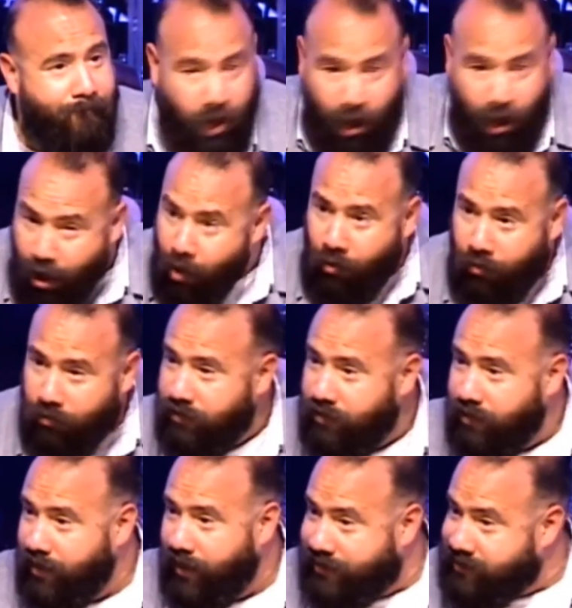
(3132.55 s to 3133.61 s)
Go.
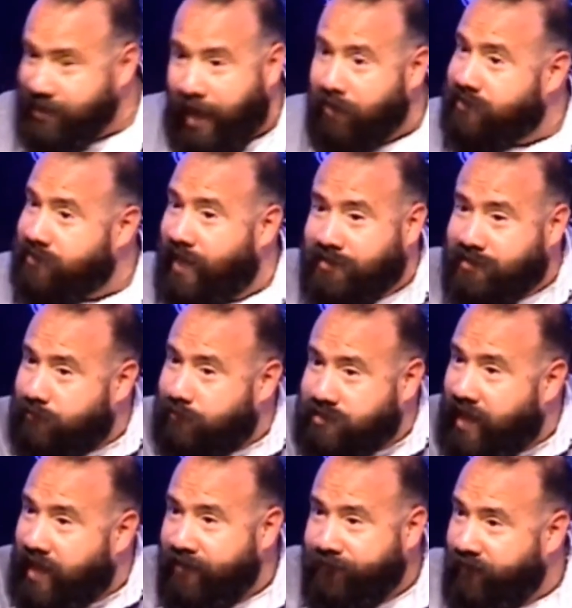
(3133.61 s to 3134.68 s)
It sounds like some
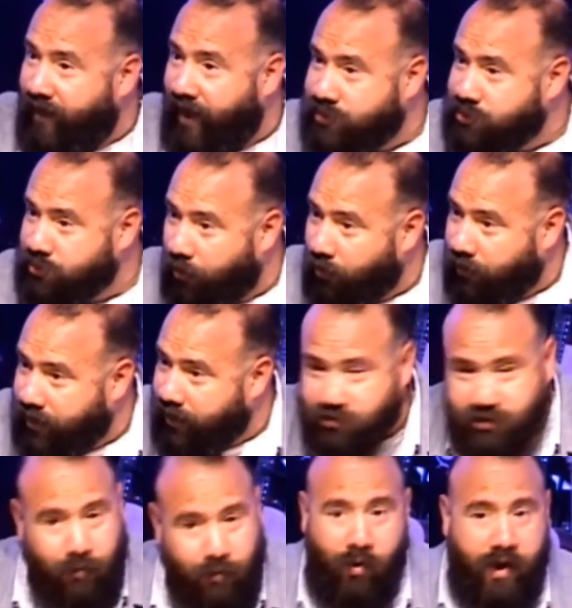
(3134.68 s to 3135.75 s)
sci fi story or
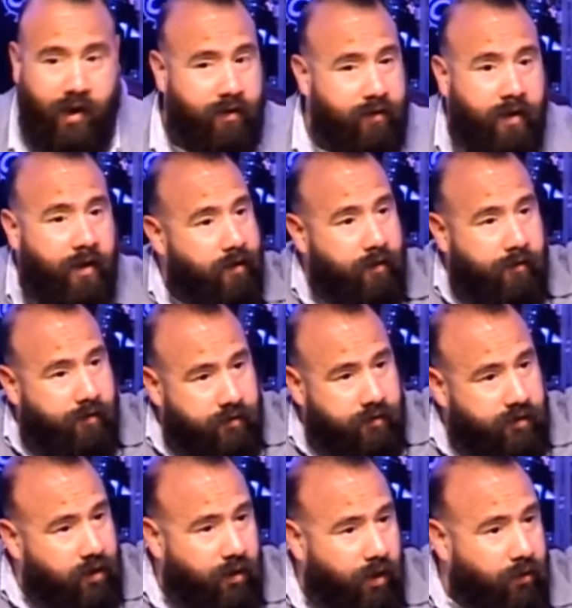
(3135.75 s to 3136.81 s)
some weird, uh, uh,
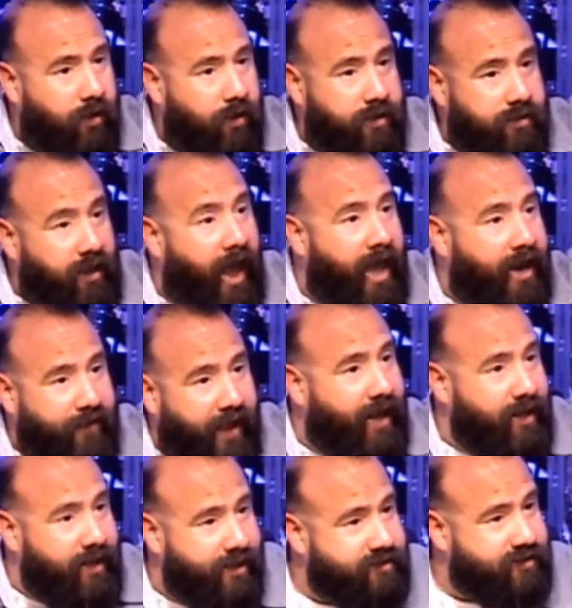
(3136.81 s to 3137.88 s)
you know, thought of
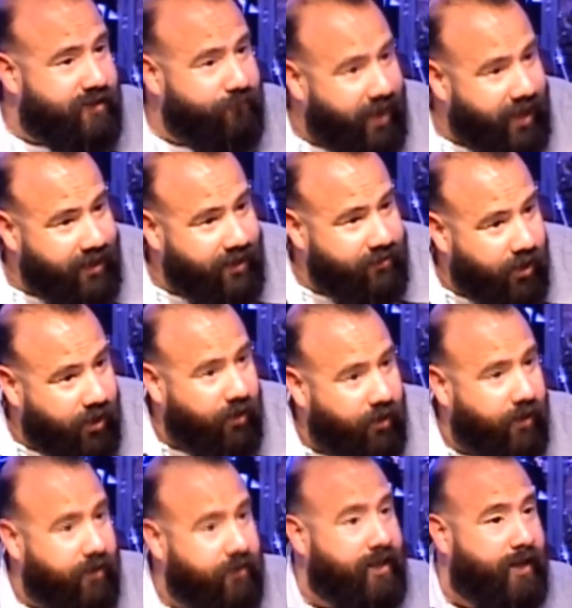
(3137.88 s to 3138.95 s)
aliens invading the
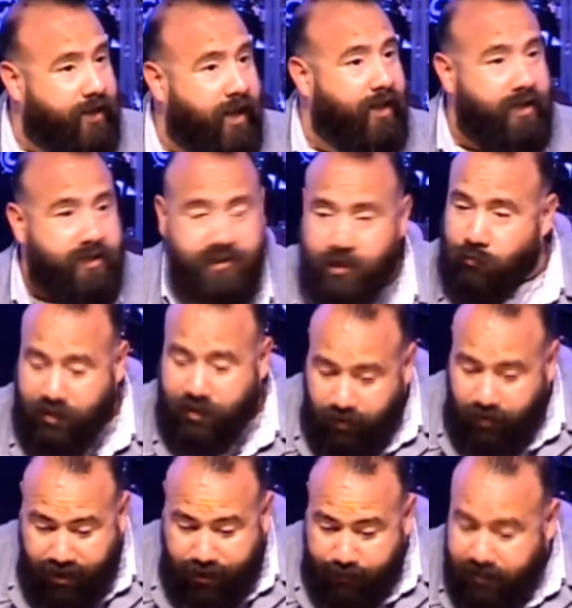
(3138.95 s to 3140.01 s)
earth. And, and listen, we
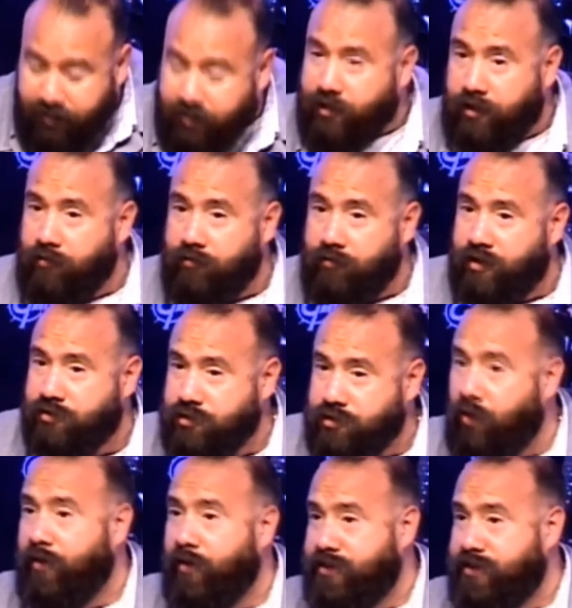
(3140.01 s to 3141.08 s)
talk about the cute little
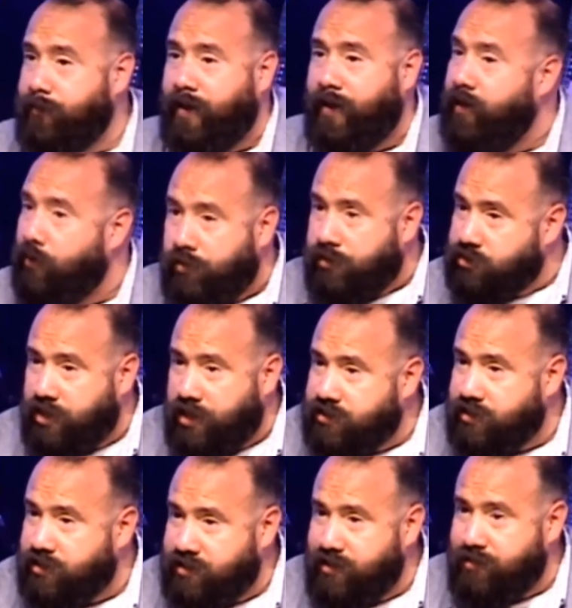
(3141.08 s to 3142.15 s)
stories about, well,
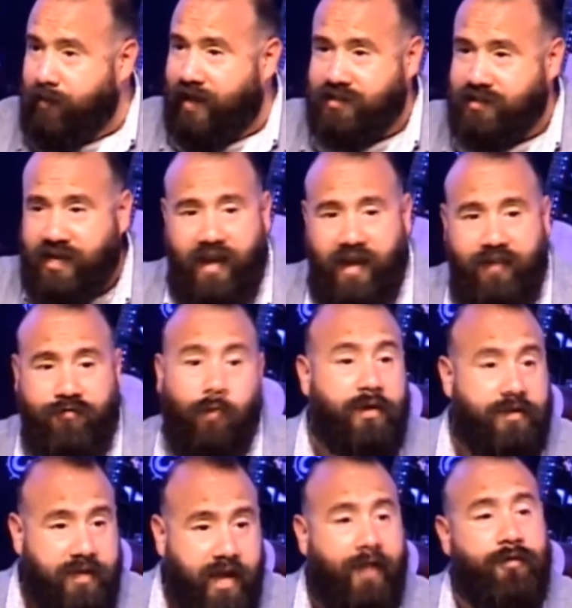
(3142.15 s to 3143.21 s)
Jesus is my Savior. Well,
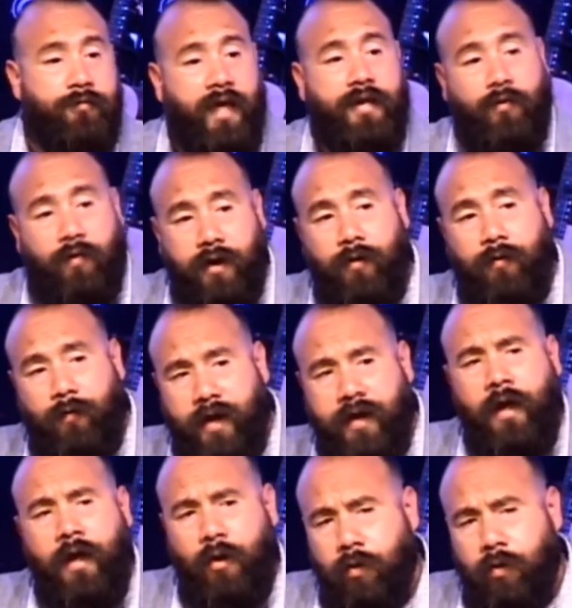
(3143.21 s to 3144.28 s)
tell them that. You want to know what?
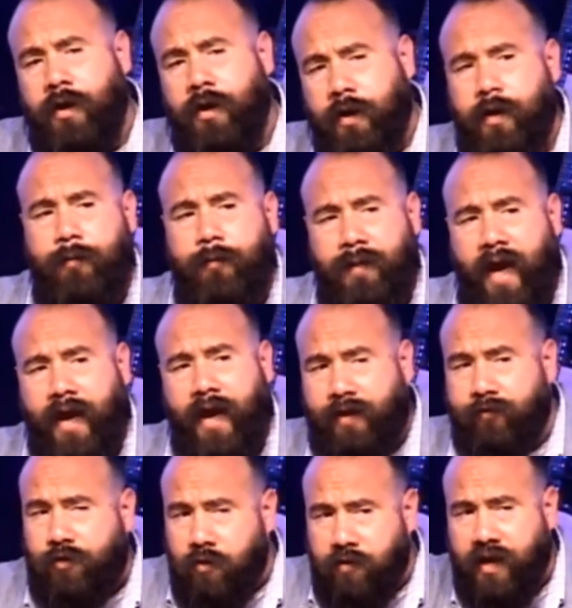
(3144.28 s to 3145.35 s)
We're going to come back. If
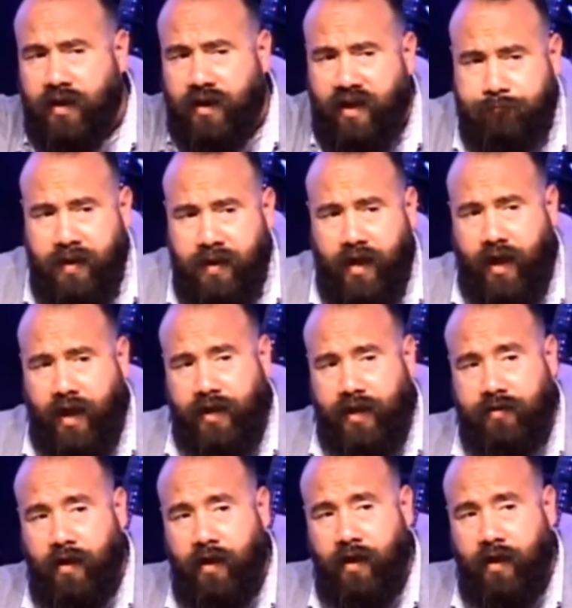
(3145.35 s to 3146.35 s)
you get left behind,